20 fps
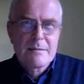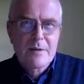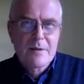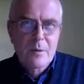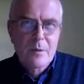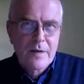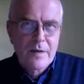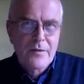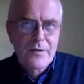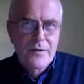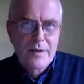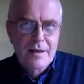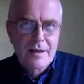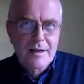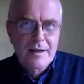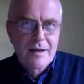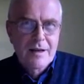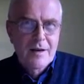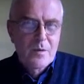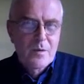to be one
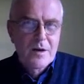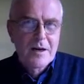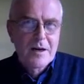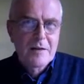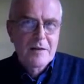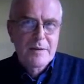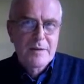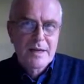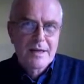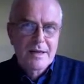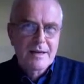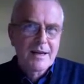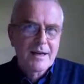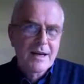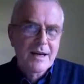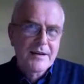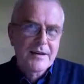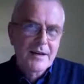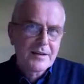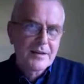thing while being
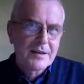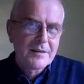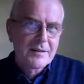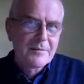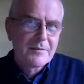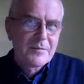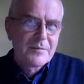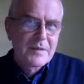another.